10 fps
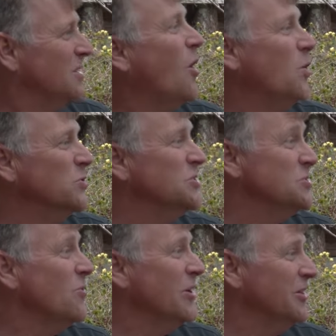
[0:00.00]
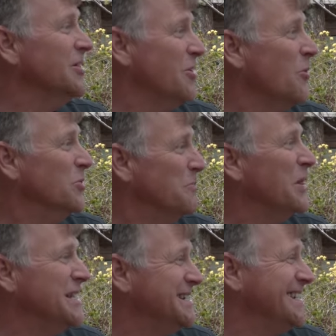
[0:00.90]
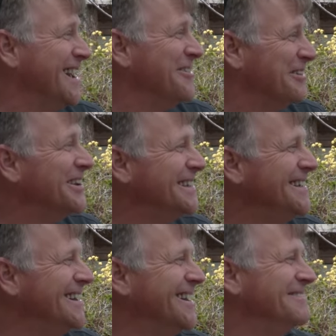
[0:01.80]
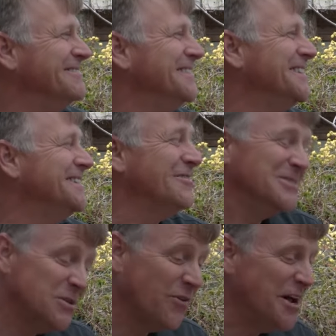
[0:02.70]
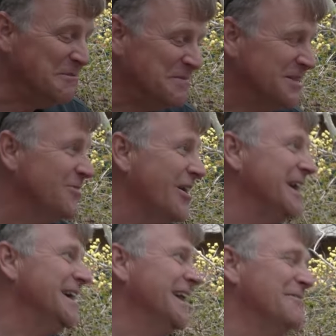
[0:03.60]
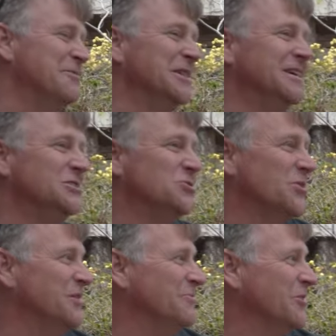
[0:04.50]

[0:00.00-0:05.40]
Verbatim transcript: hold the soil and hold the place together. You know? Awesome. So it's fun. It's great, yeah. and I'm really enjoying